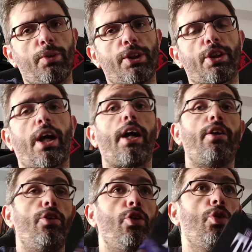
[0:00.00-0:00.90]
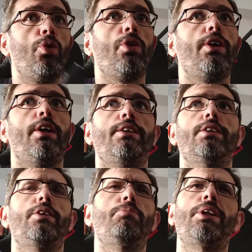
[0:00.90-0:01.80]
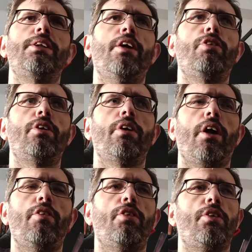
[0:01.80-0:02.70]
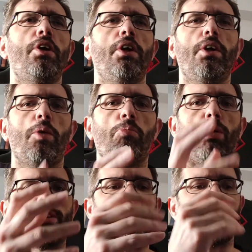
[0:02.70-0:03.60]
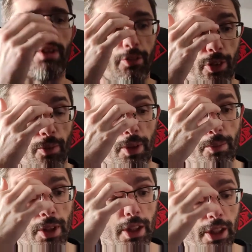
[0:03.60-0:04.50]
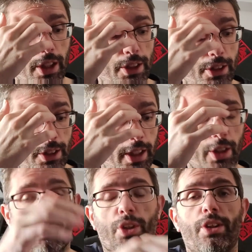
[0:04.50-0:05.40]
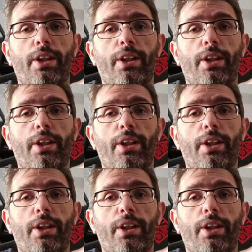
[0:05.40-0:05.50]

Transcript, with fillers: which I knew he existed but never ever bought something from him. It's Edward